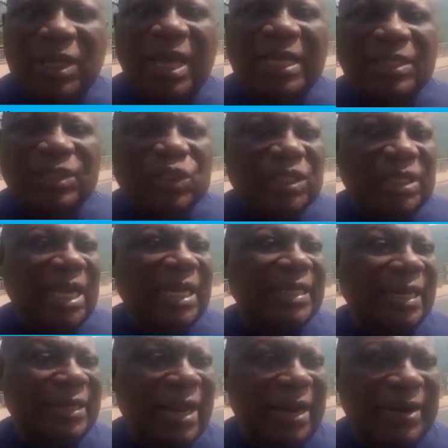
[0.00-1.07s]

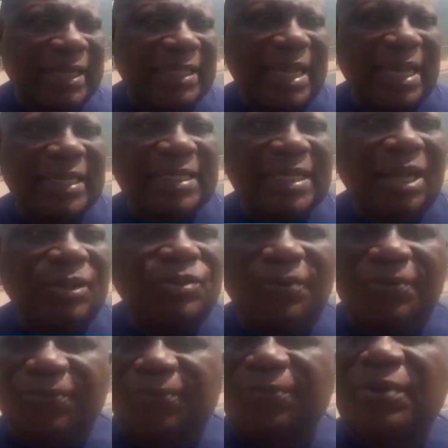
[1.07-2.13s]
engineer, the director in
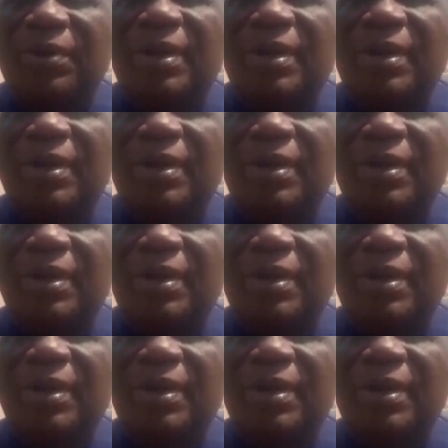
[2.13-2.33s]
charge of